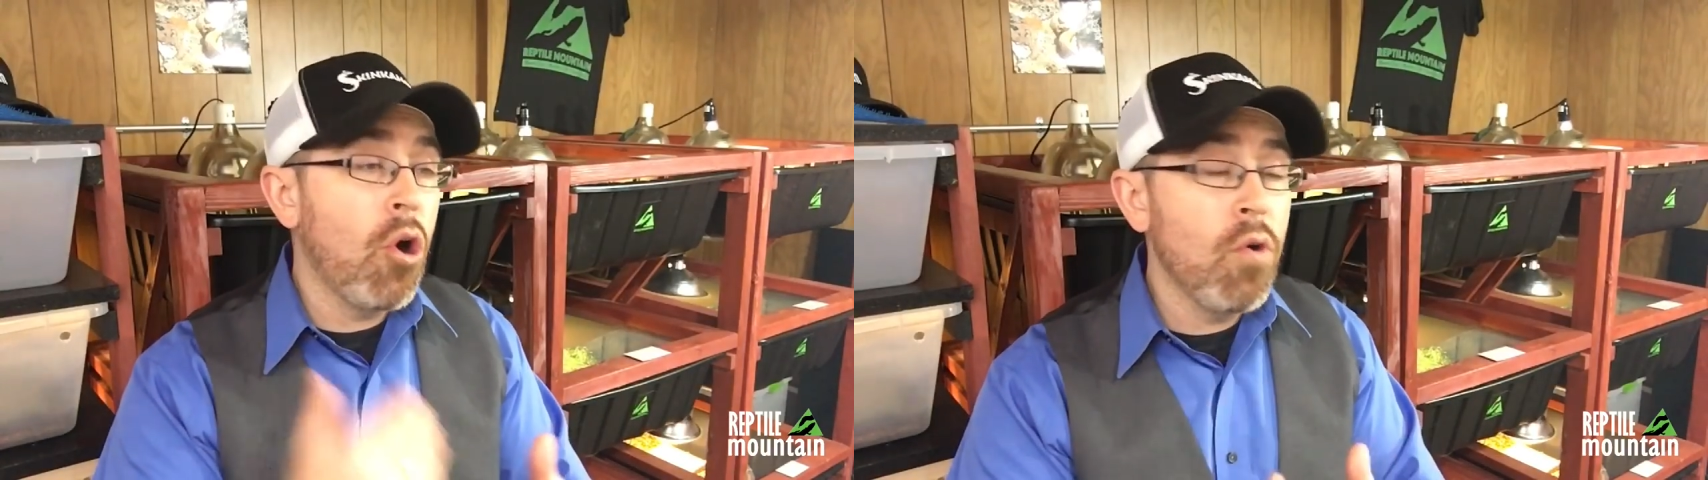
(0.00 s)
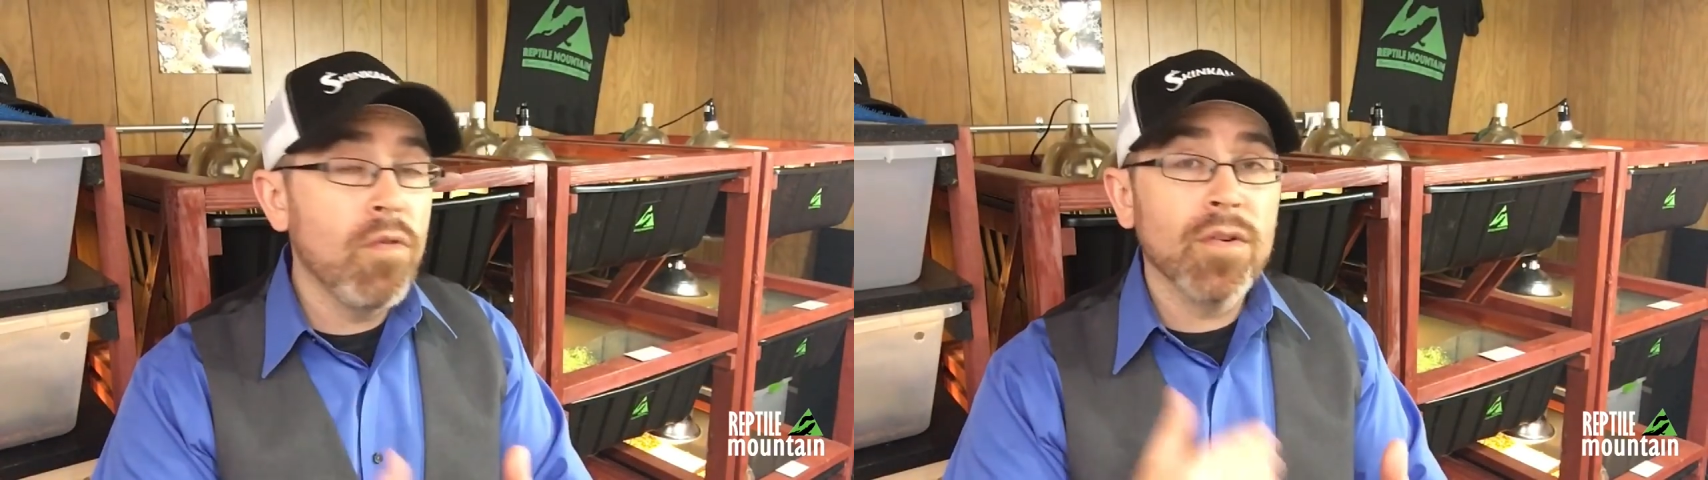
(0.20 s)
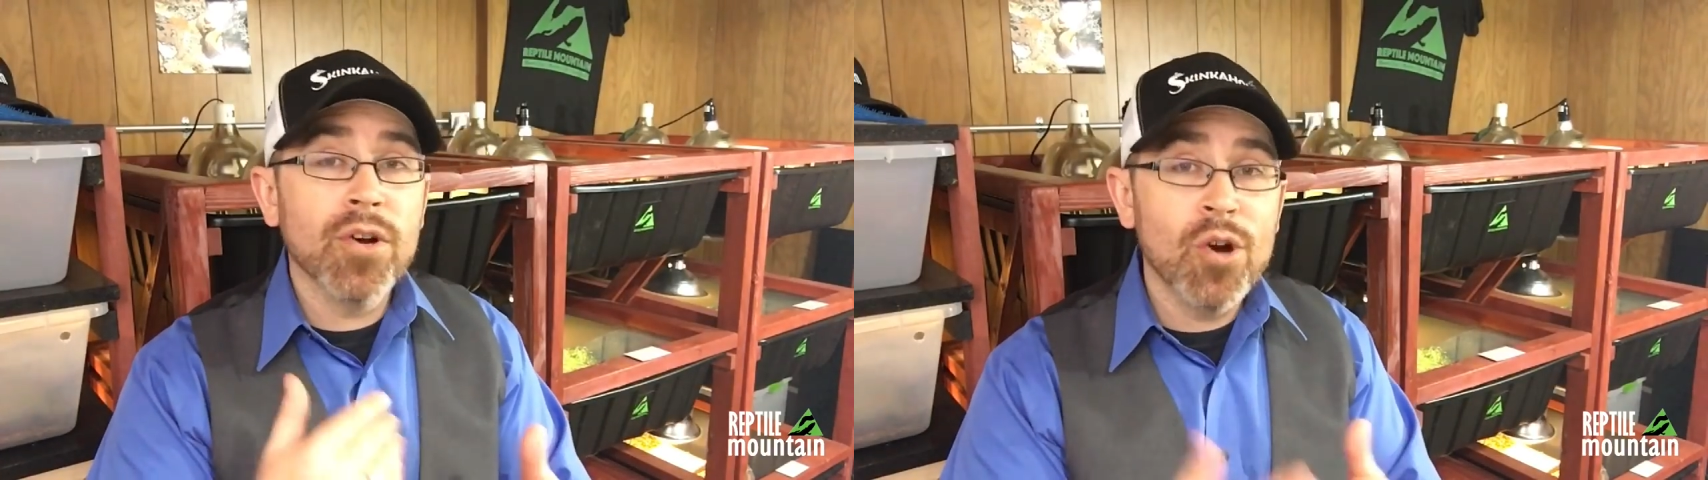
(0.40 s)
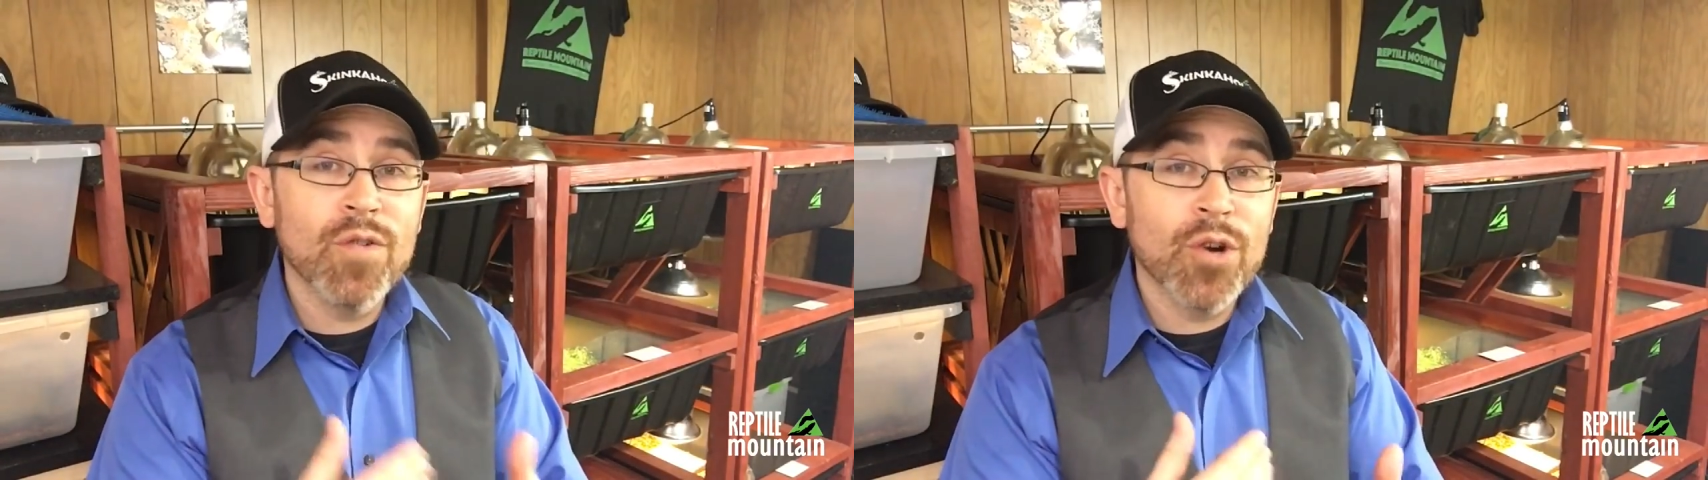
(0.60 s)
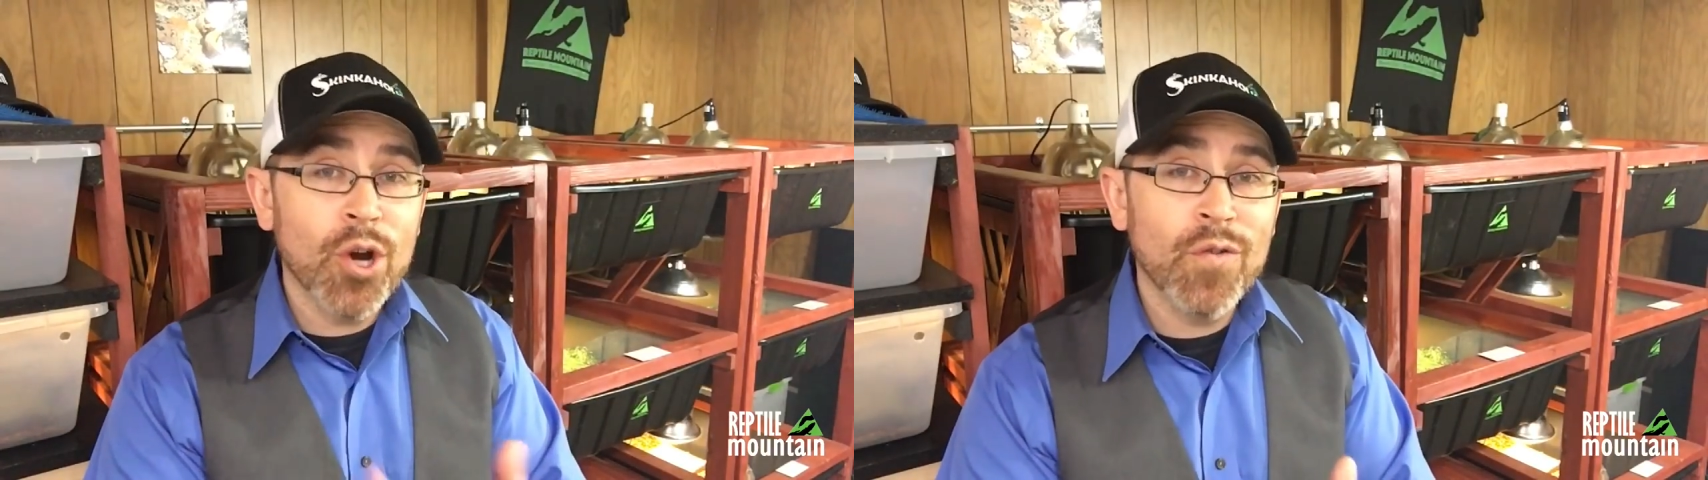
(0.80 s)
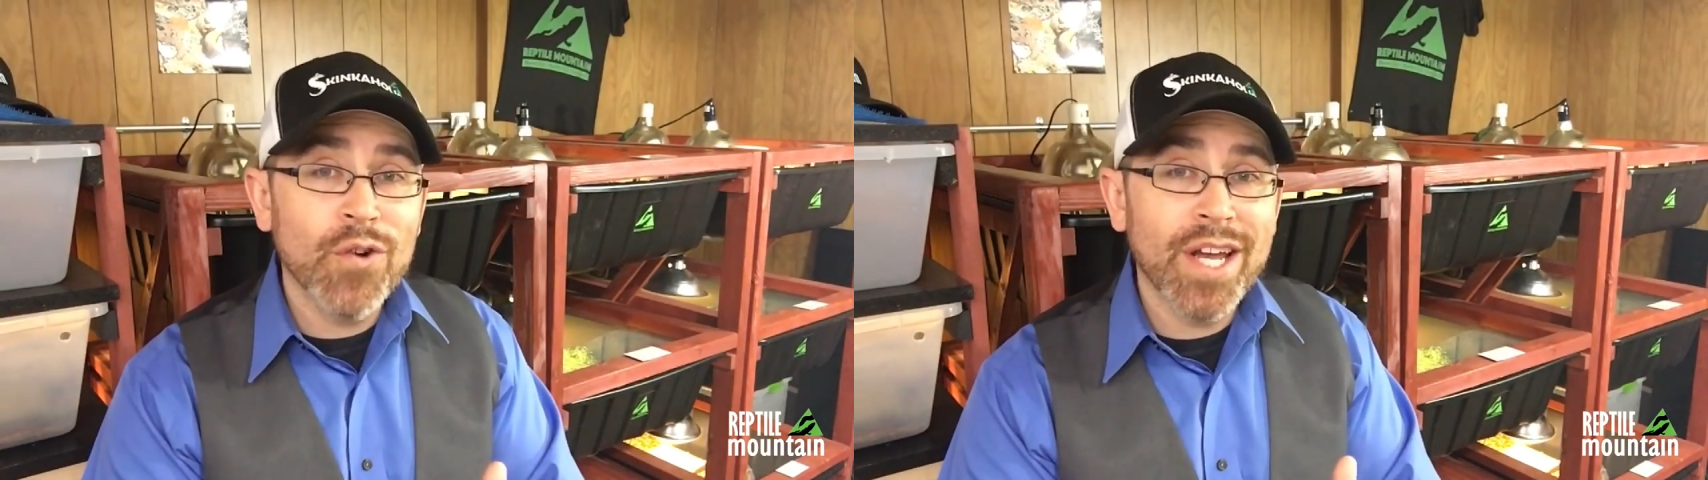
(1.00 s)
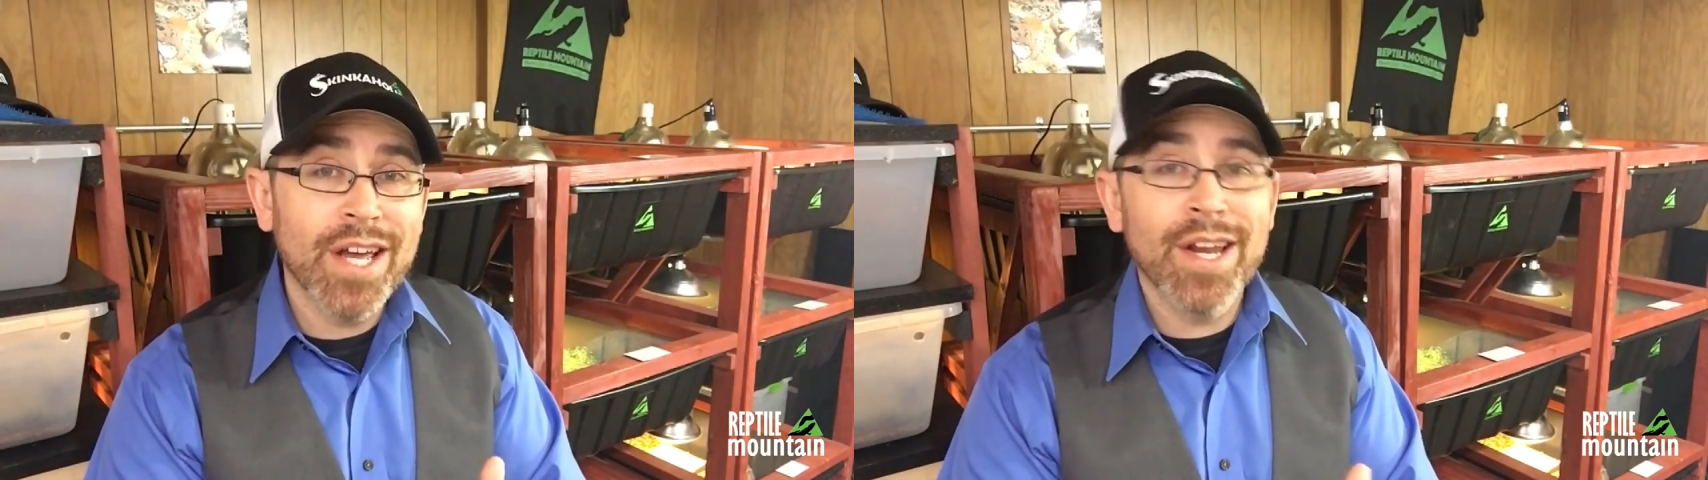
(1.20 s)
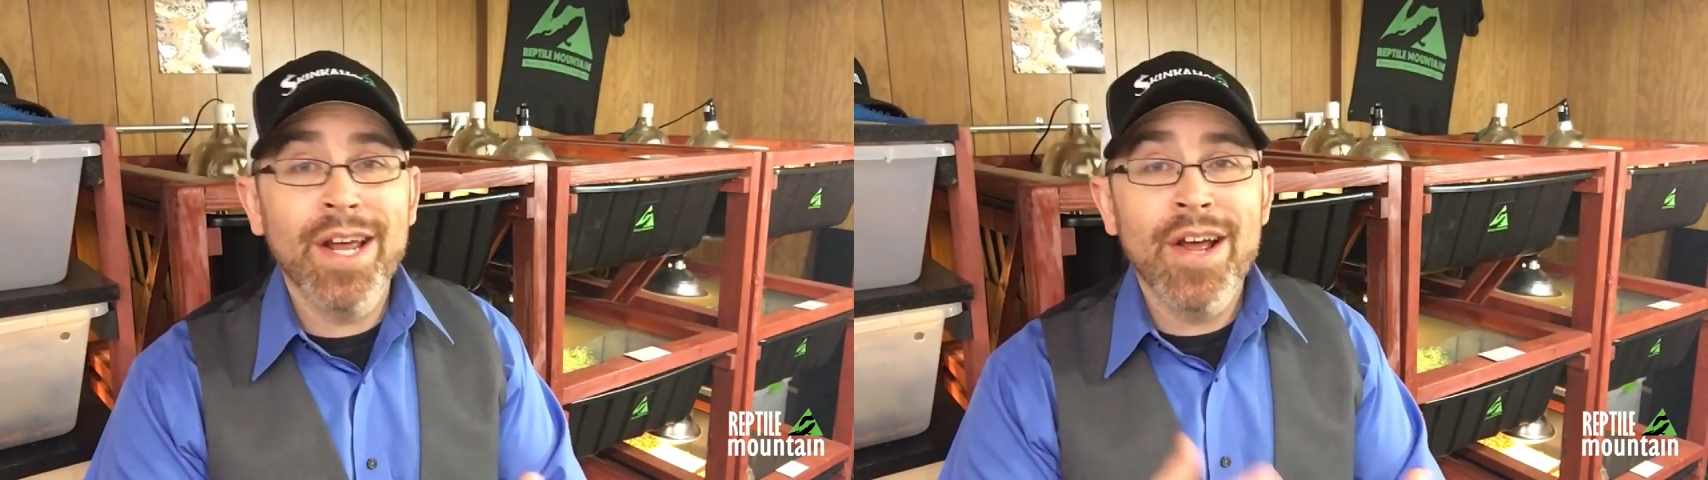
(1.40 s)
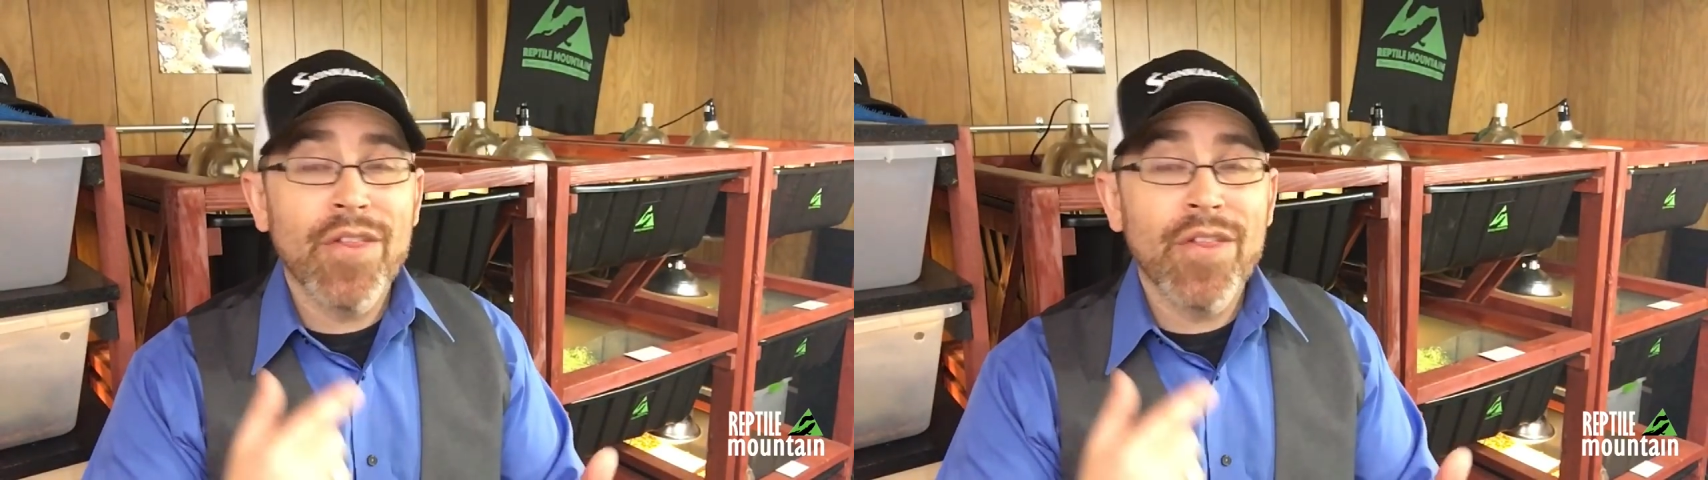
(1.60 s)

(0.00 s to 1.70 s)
over and over and over again,